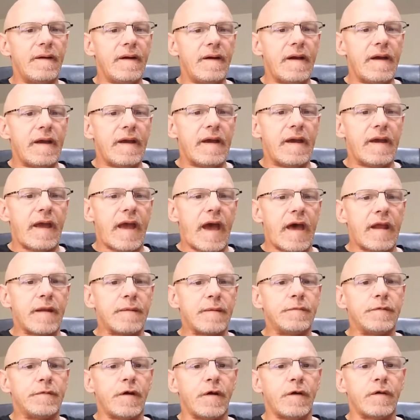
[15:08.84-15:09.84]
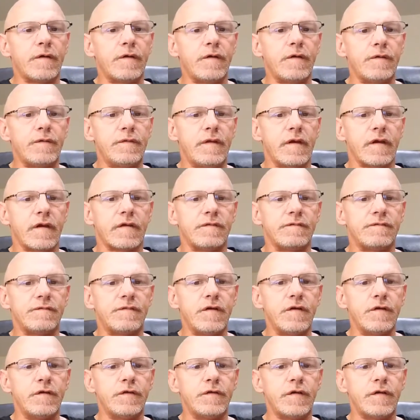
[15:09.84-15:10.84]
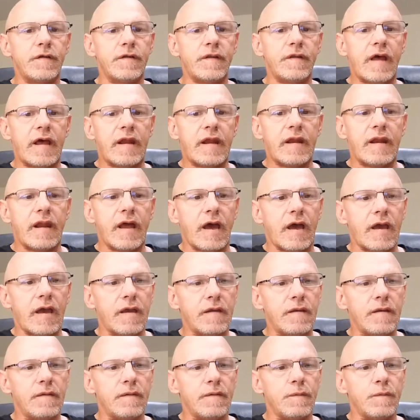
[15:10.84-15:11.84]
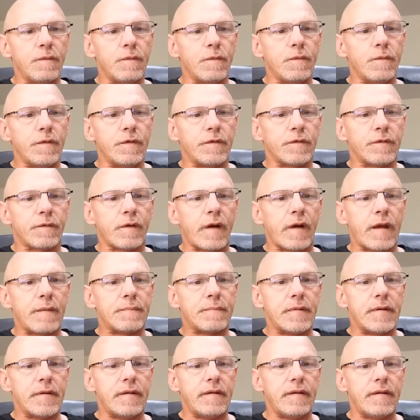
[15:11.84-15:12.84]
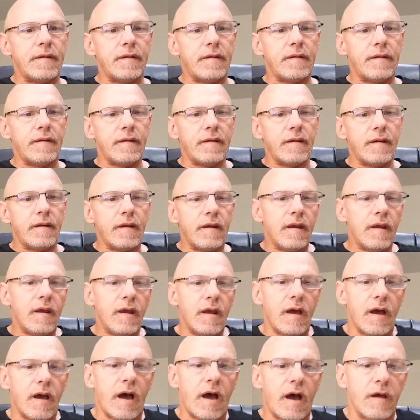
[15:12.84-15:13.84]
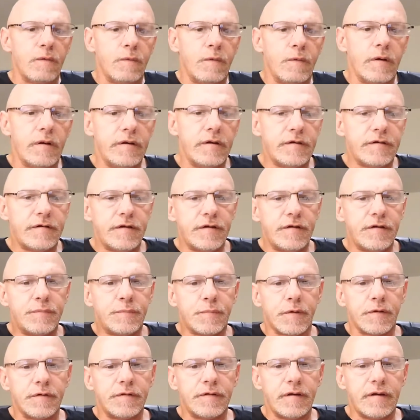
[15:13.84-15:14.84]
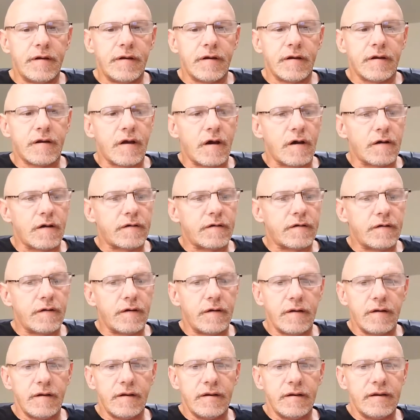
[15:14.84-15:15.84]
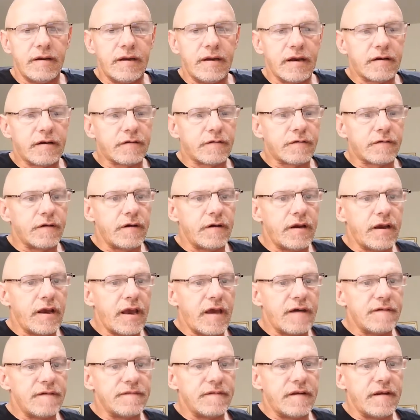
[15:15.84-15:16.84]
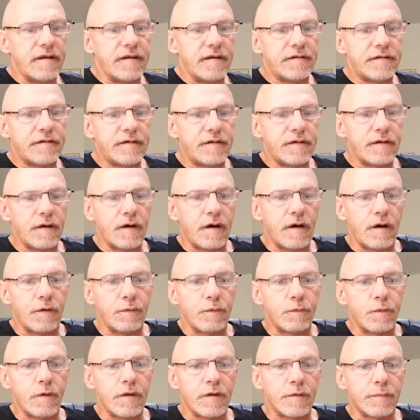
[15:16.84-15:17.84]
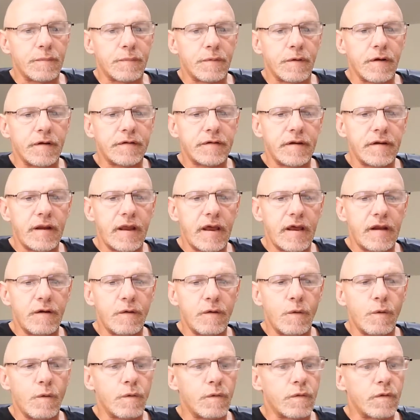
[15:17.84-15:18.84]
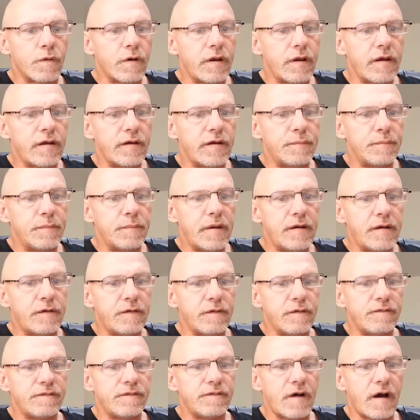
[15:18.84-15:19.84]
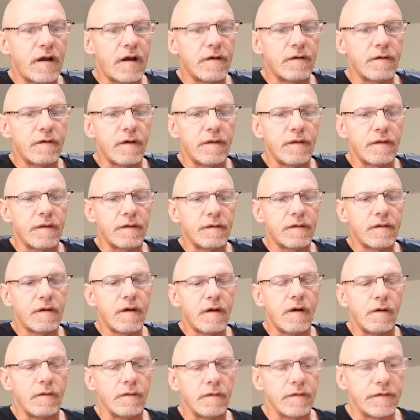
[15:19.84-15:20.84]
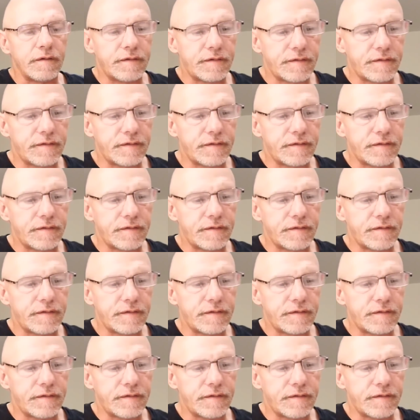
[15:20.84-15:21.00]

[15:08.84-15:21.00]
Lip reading: Adams argued that confusion that night was rampant. Eyewitnesses presented contradictory evidence on whether Preston had ordered his men to fire on the colonists.